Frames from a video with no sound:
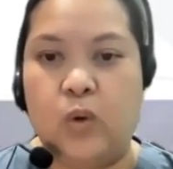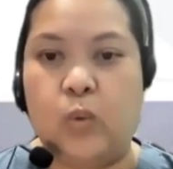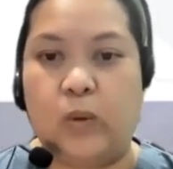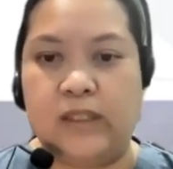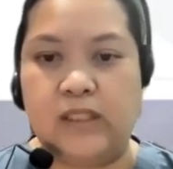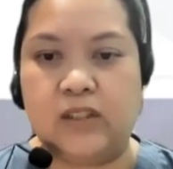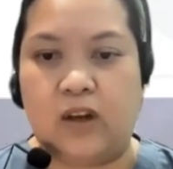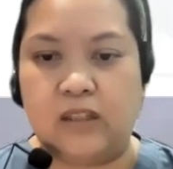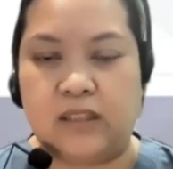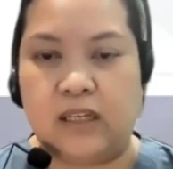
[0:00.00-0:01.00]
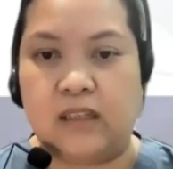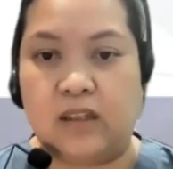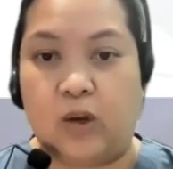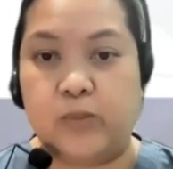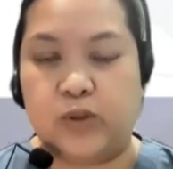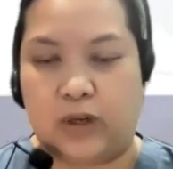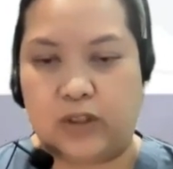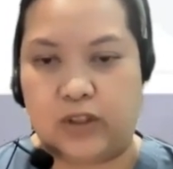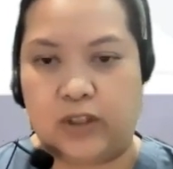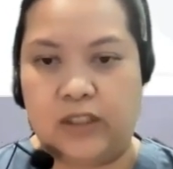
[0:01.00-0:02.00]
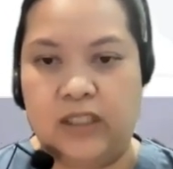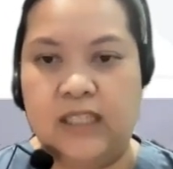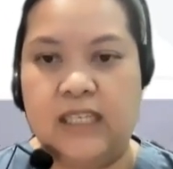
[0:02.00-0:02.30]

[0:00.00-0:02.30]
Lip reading: what is causing the obstruction